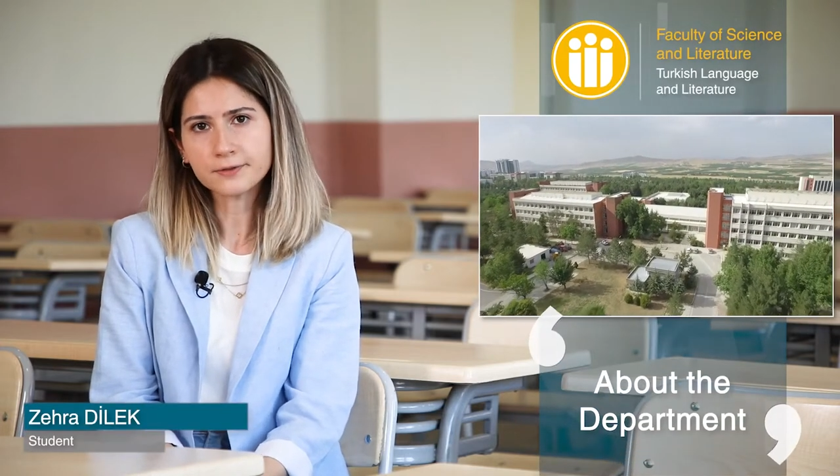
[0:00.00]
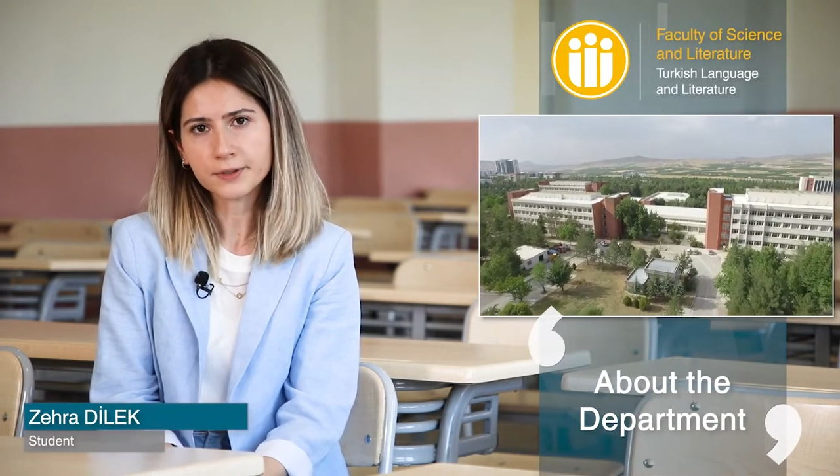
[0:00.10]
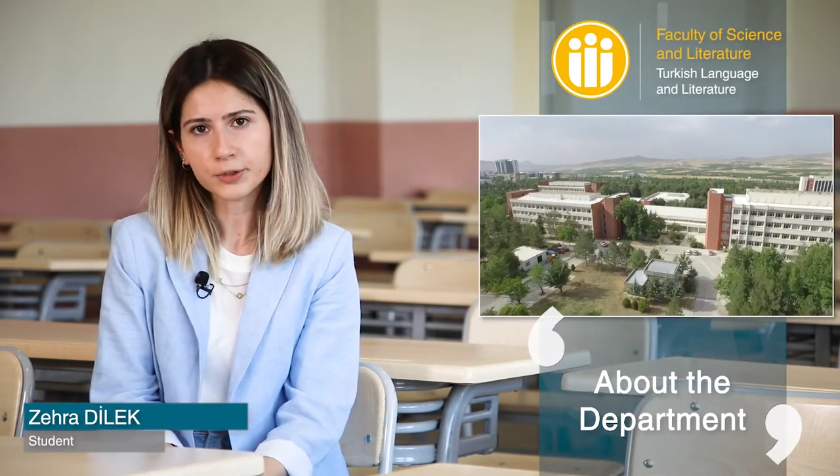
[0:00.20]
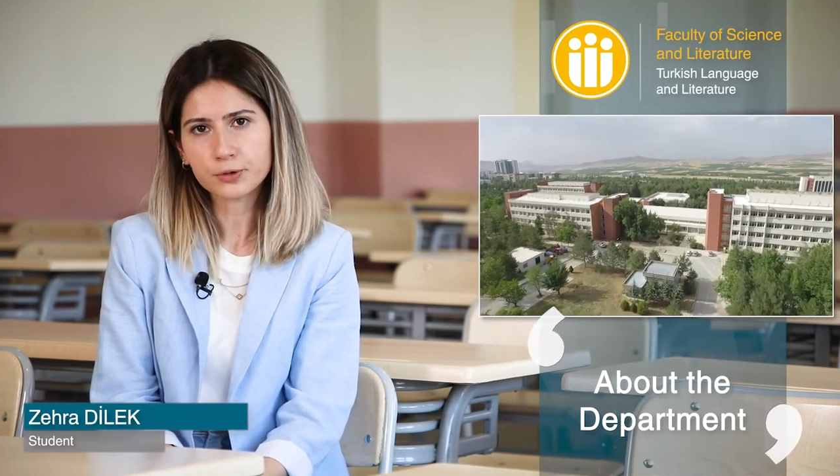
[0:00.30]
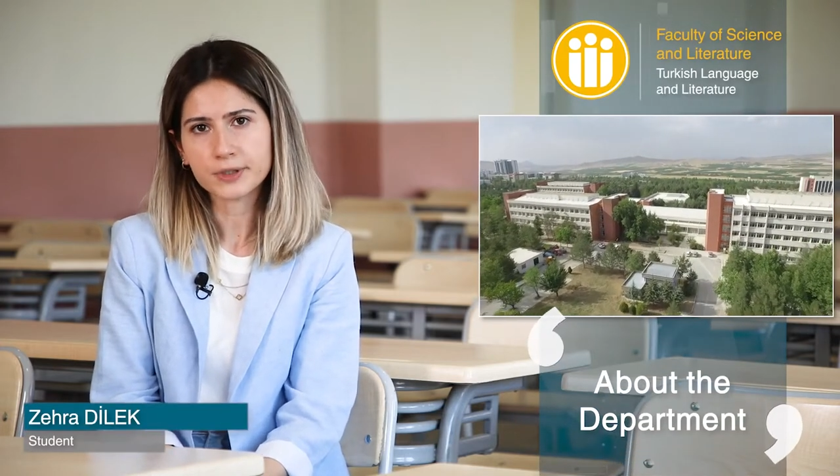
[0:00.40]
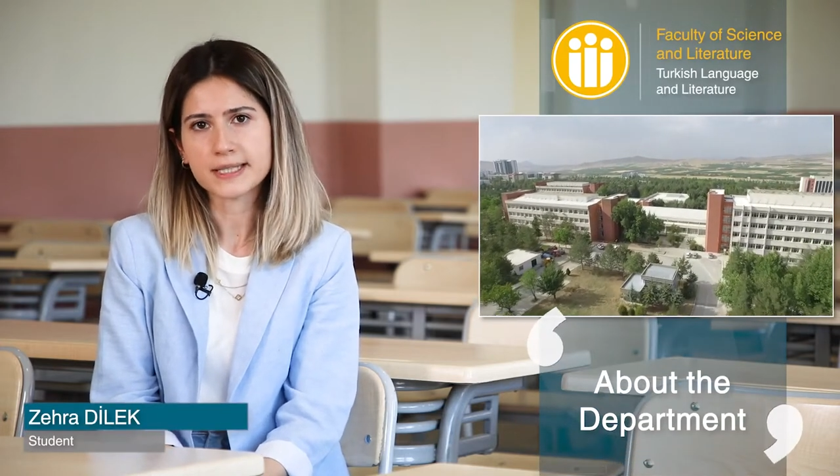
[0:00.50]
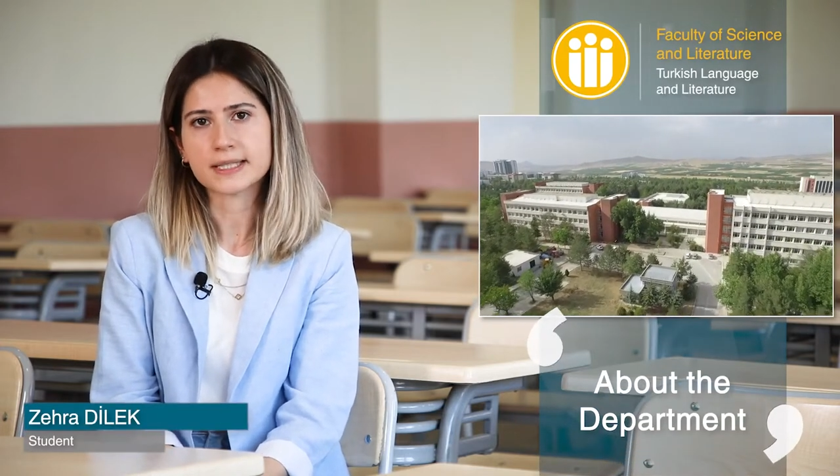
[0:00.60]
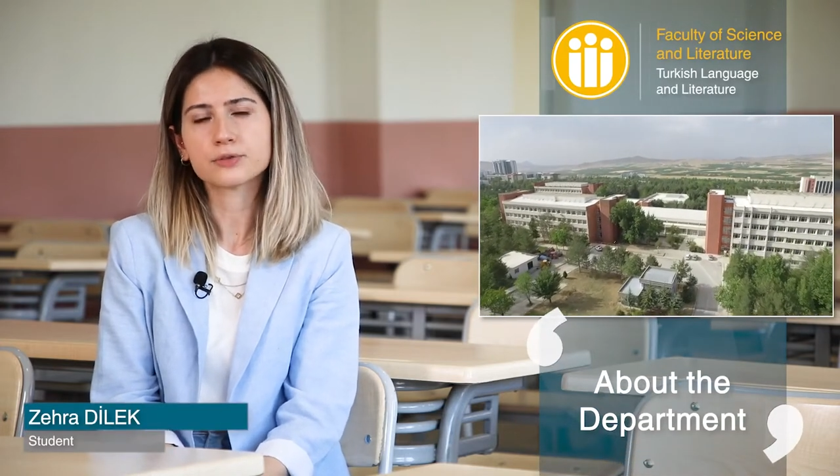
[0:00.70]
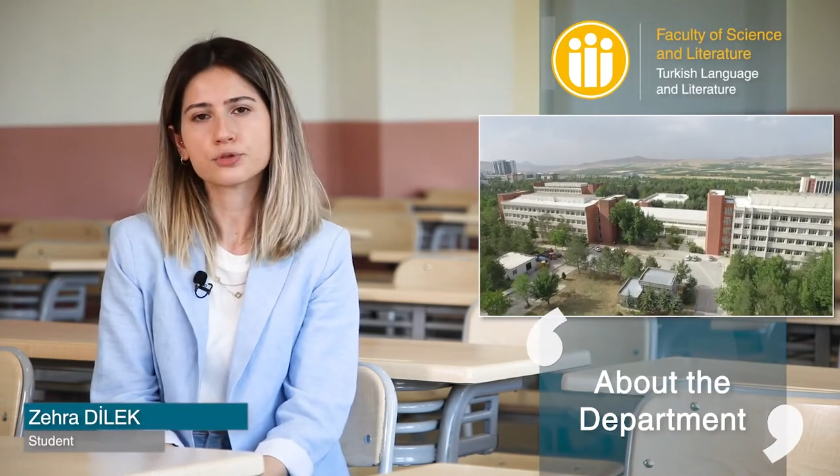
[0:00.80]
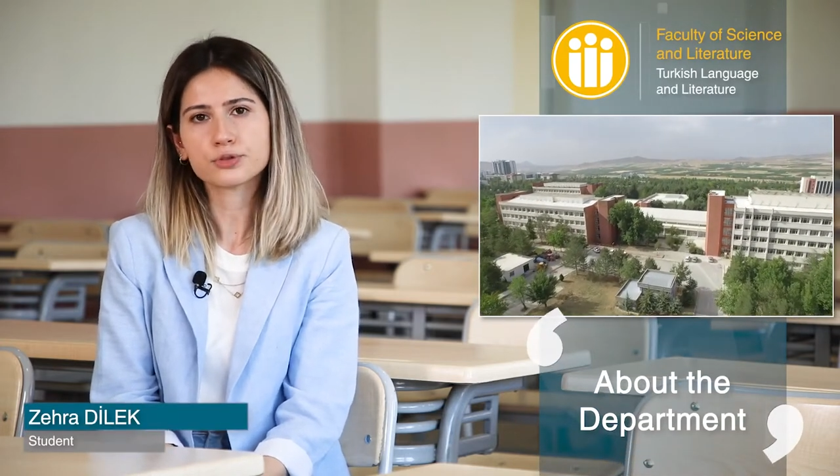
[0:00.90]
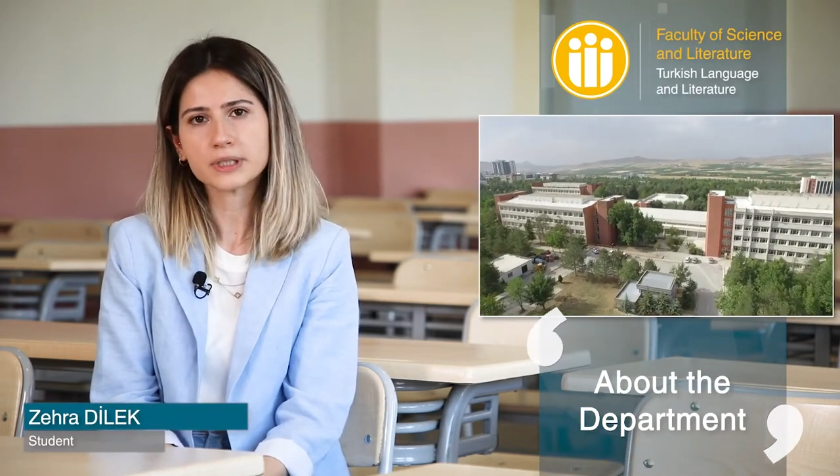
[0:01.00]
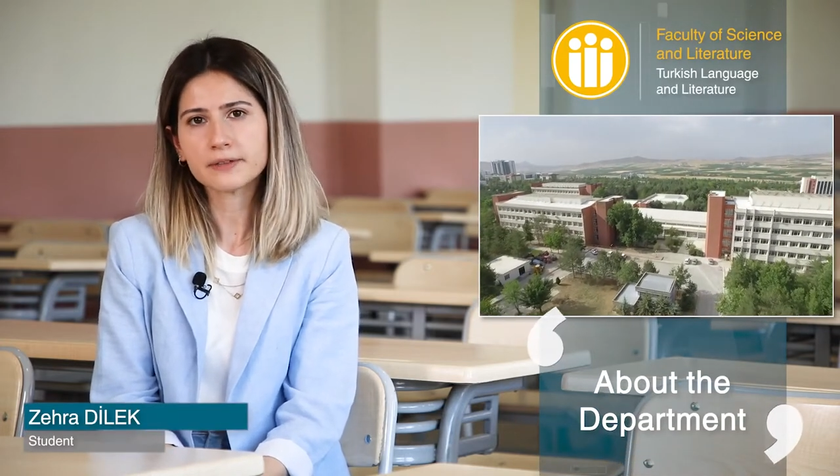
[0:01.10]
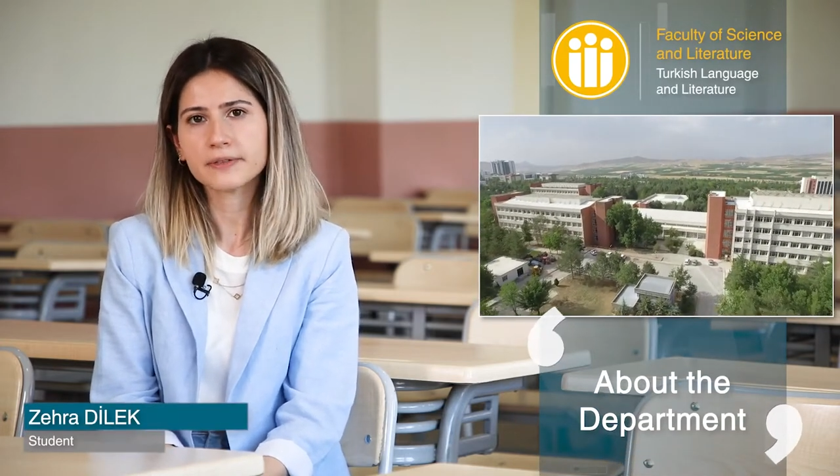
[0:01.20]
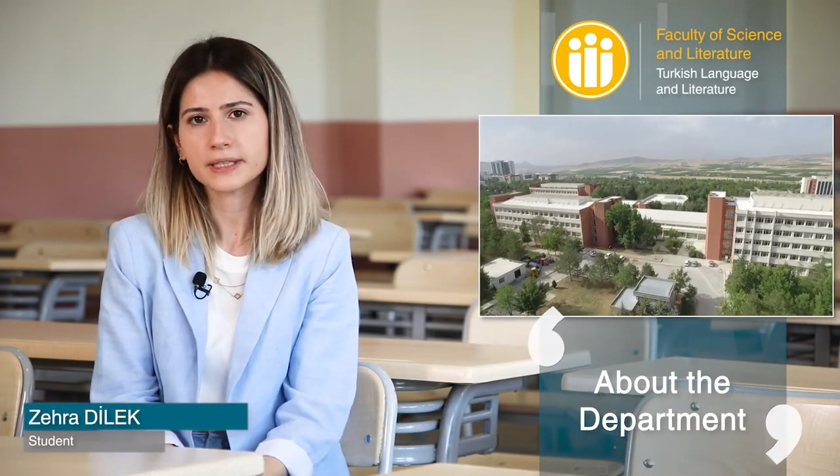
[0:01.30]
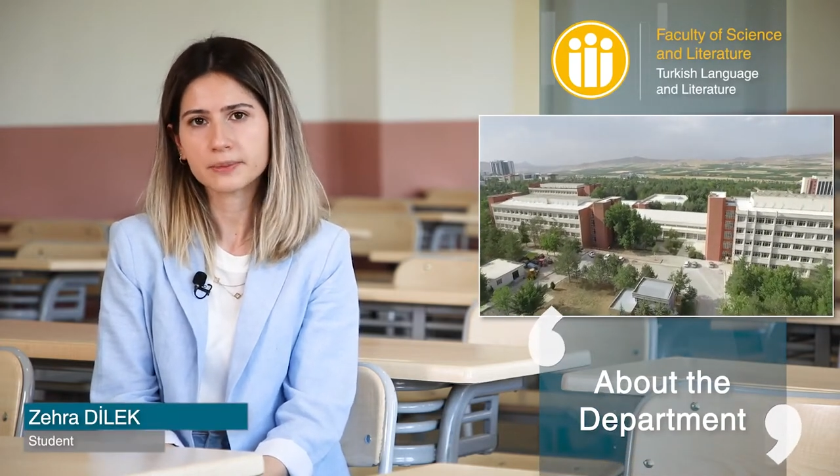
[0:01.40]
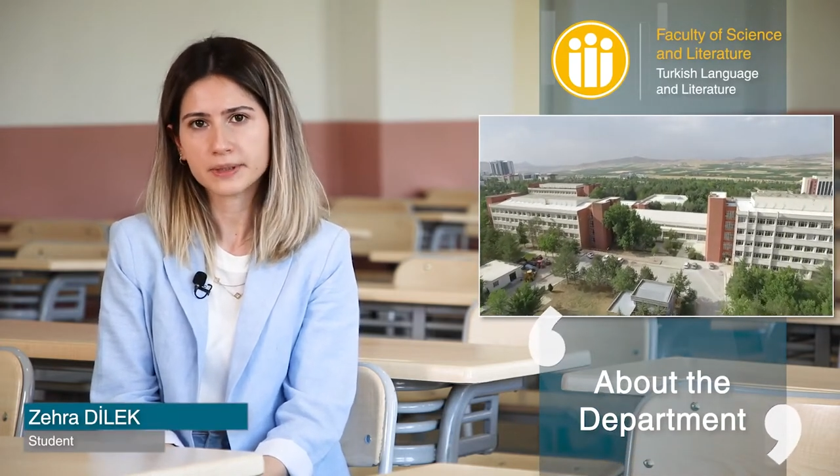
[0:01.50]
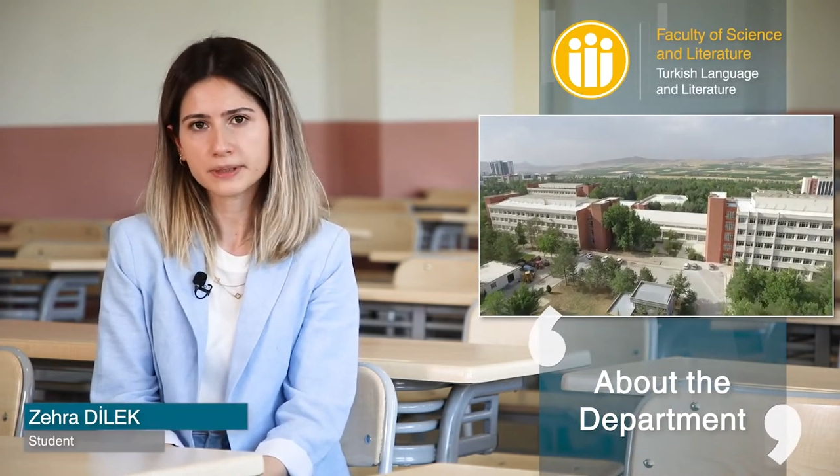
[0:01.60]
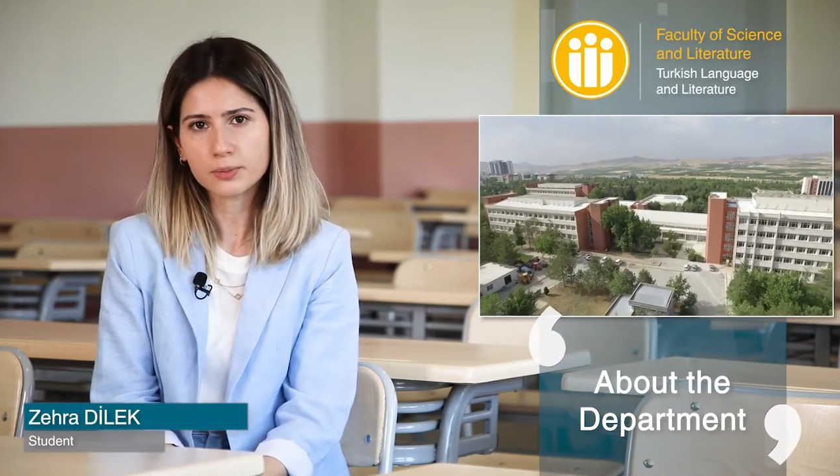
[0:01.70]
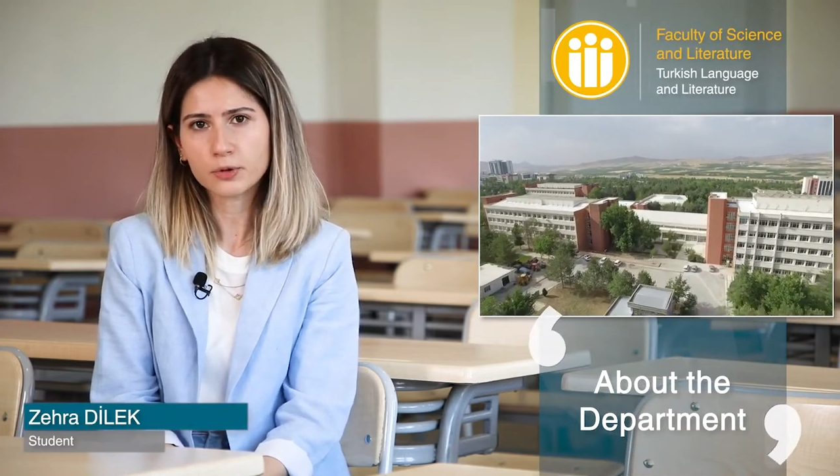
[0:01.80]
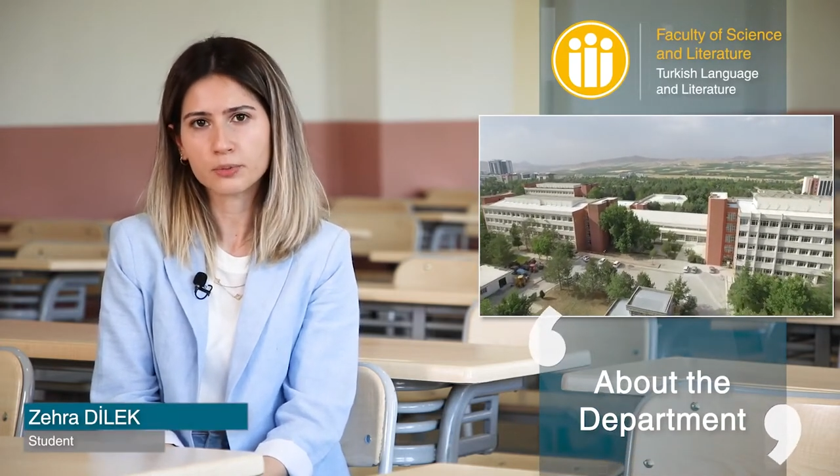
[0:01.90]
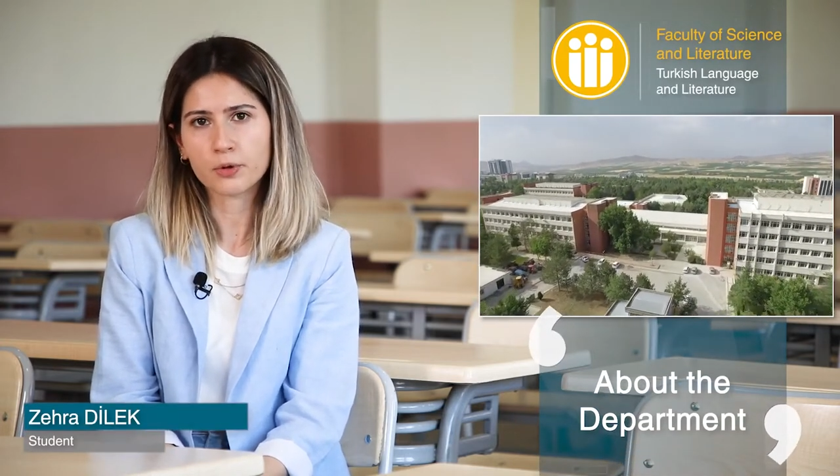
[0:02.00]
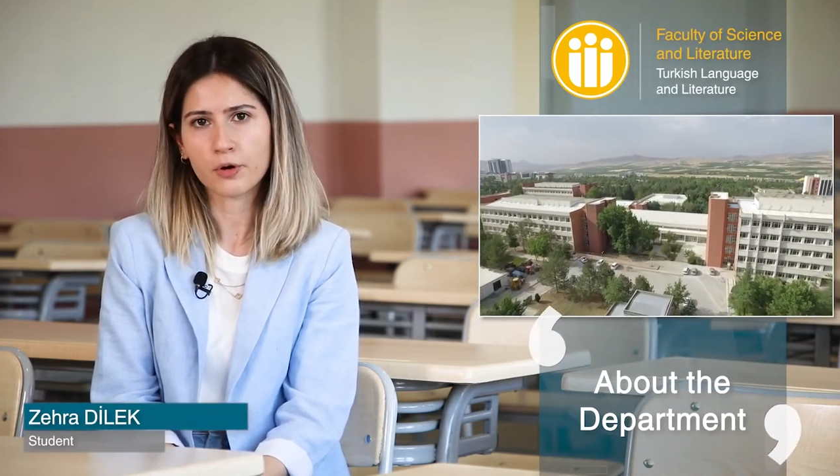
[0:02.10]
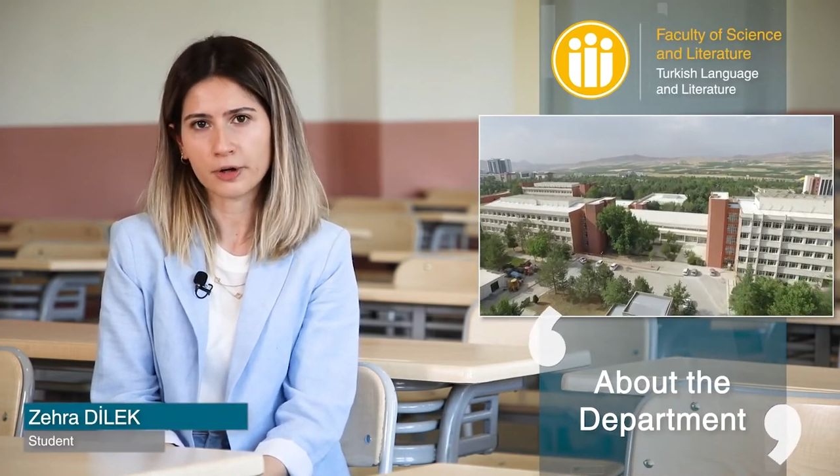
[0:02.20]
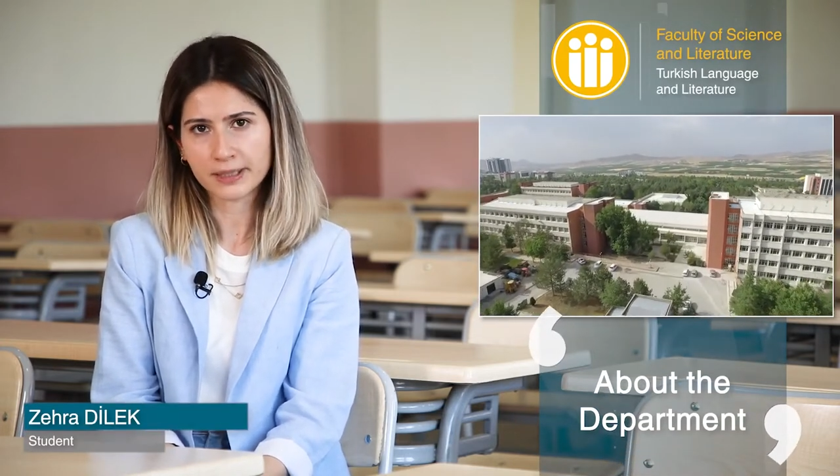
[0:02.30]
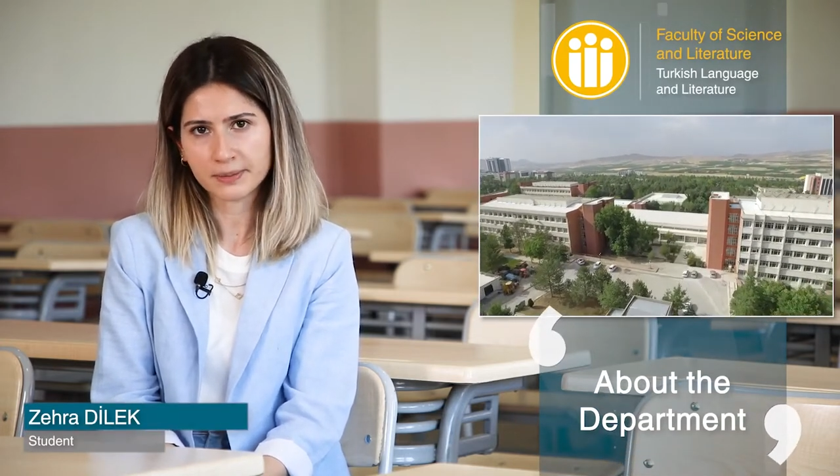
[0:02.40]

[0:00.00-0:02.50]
The Department of Finance was established